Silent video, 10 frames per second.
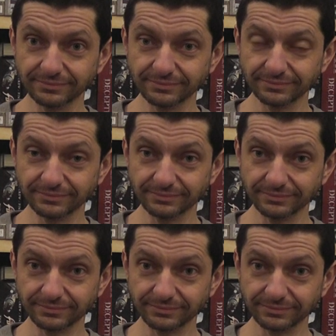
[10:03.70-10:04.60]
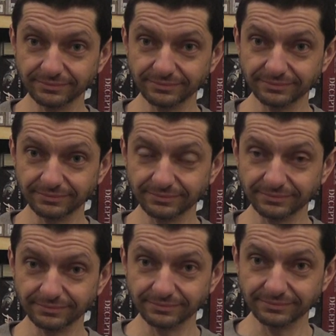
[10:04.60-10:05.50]

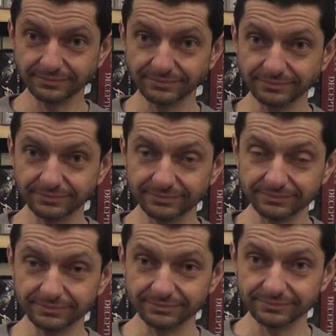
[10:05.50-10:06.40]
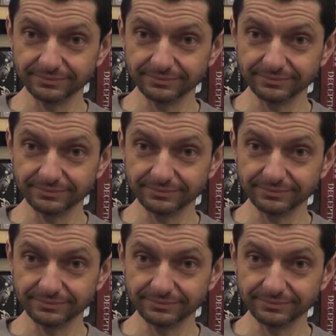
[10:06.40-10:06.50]
(silent)